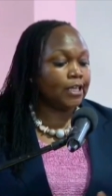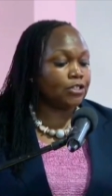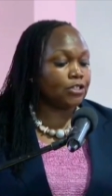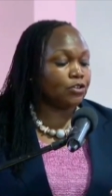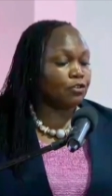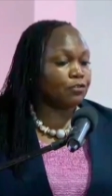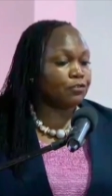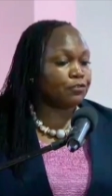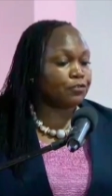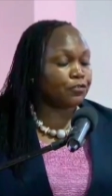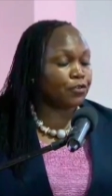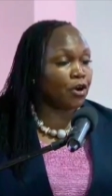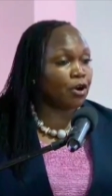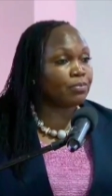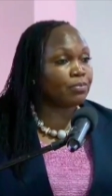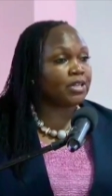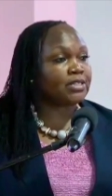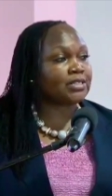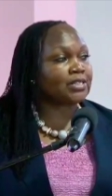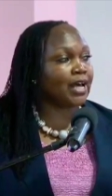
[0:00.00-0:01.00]
And so
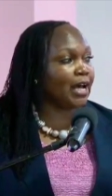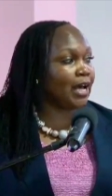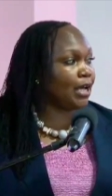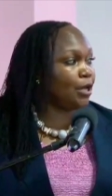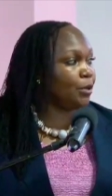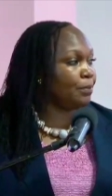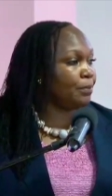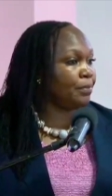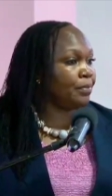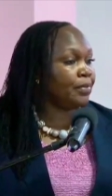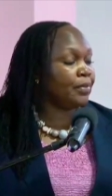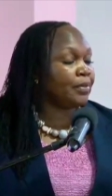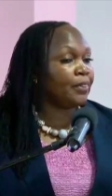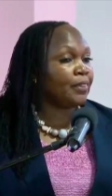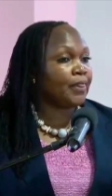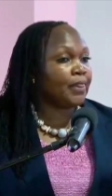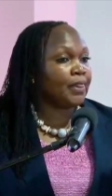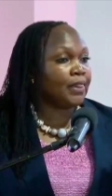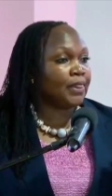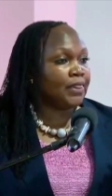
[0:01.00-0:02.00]
from the time
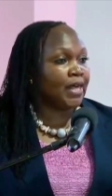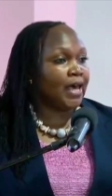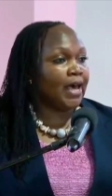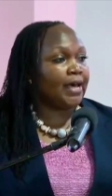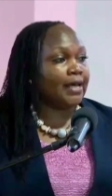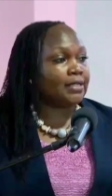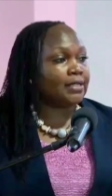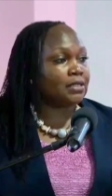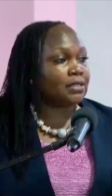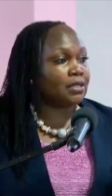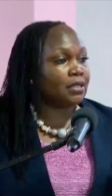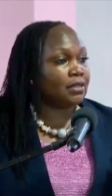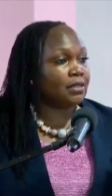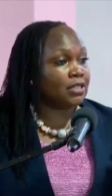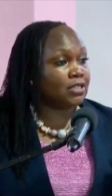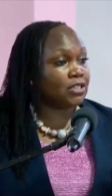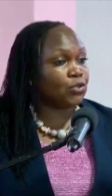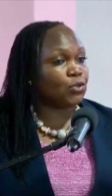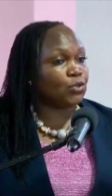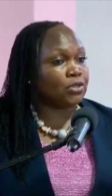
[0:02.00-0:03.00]
that
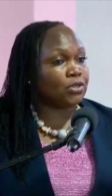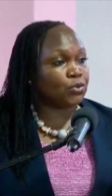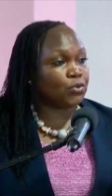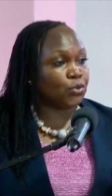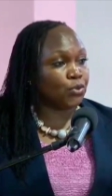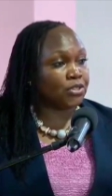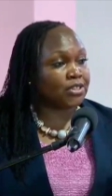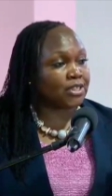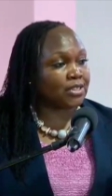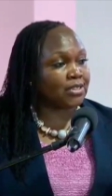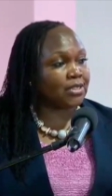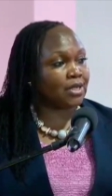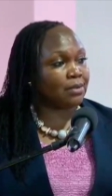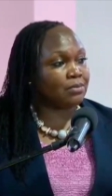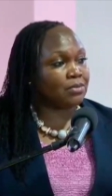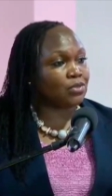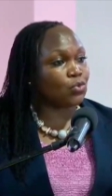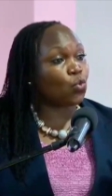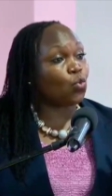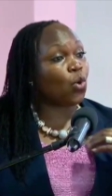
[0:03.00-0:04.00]
the two
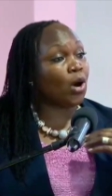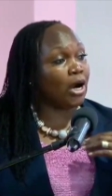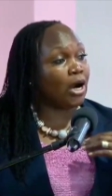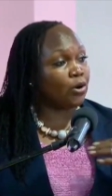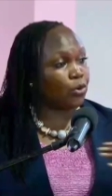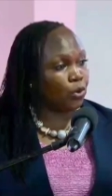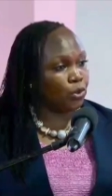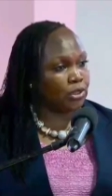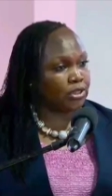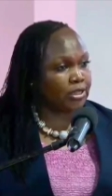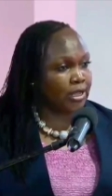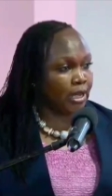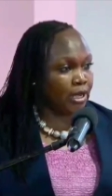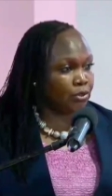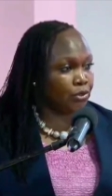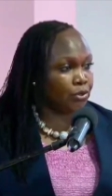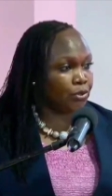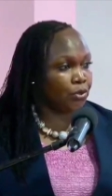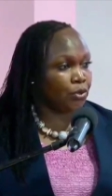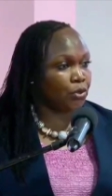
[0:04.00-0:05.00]
systems were rolled
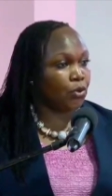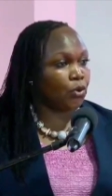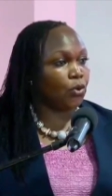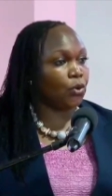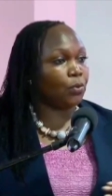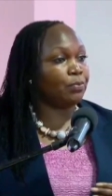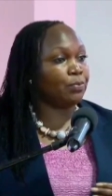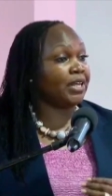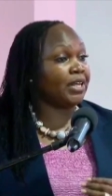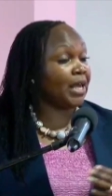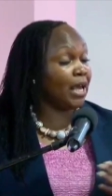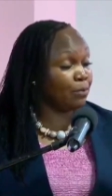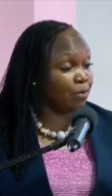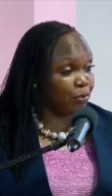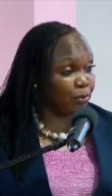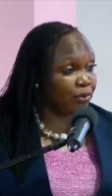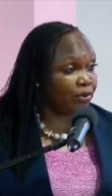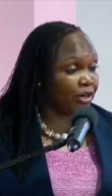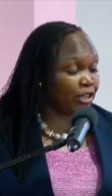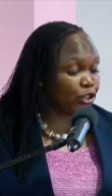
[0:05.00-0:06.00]
out or became
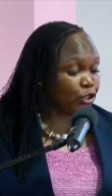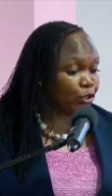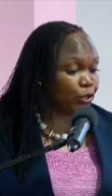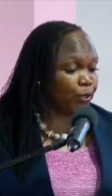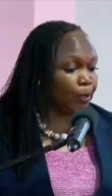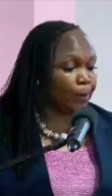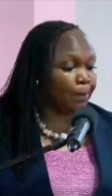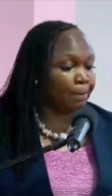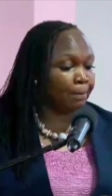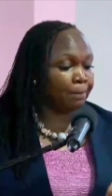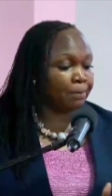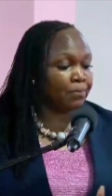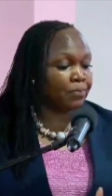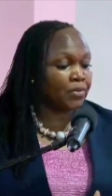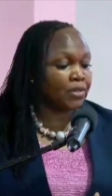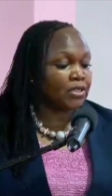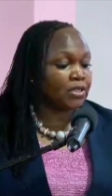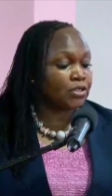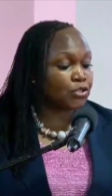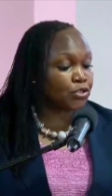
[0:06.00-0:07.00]
operational,
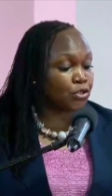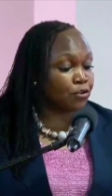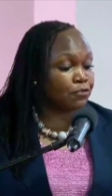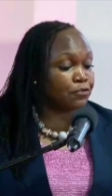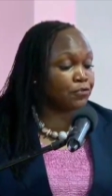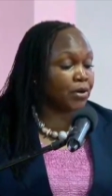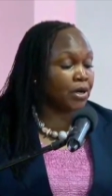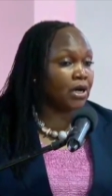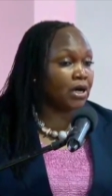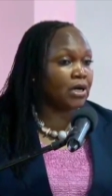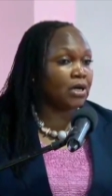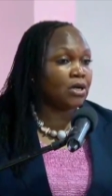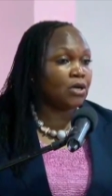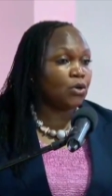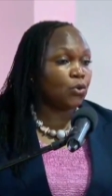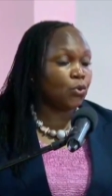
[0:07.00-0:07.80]
so far